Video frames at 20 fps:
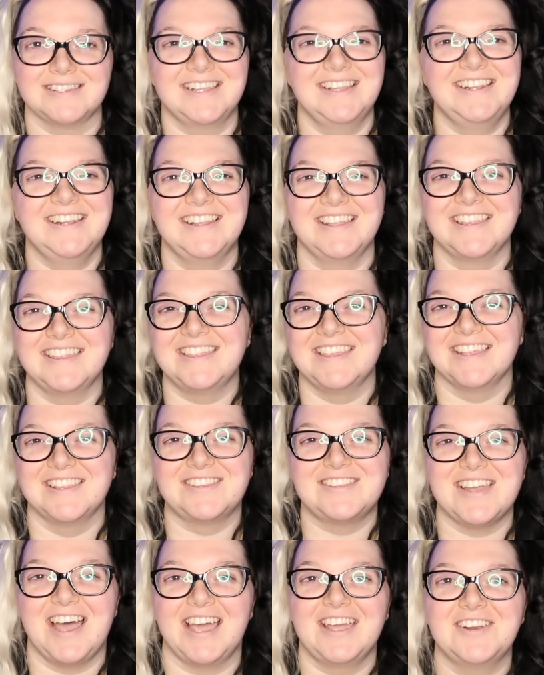the
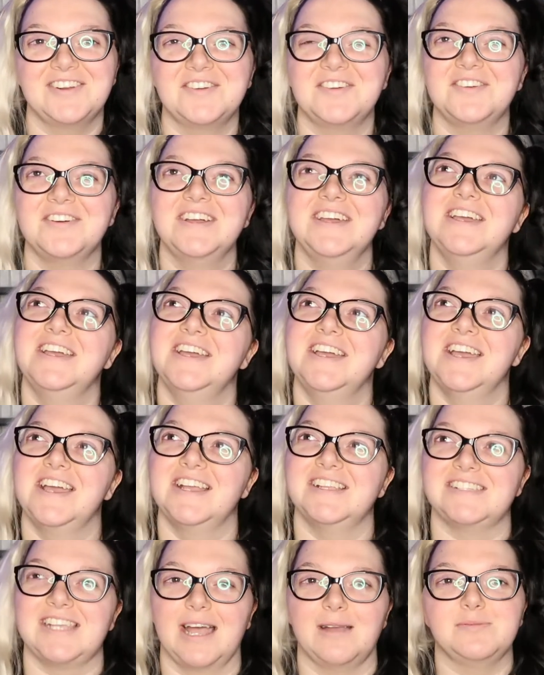title
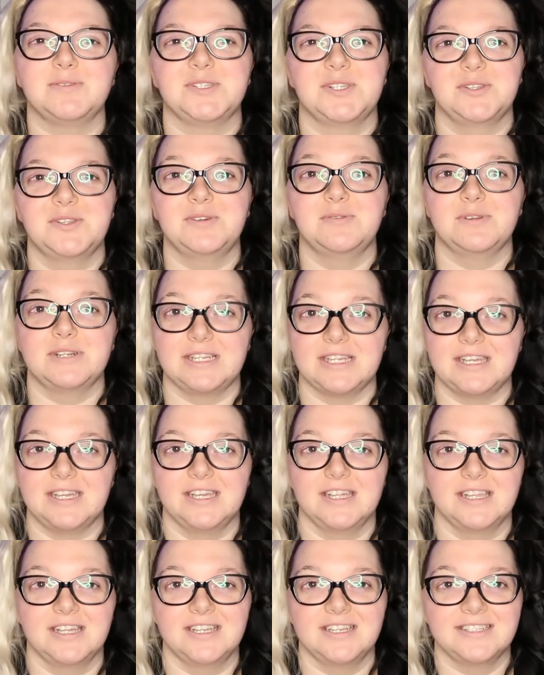is absolutely
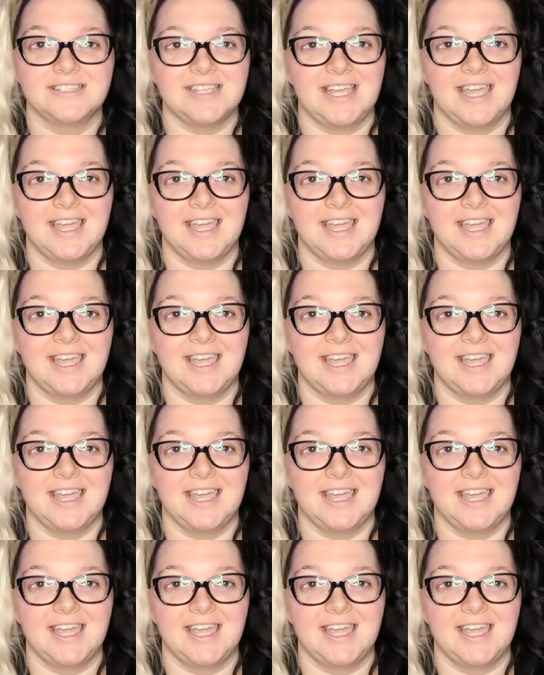ridiculous,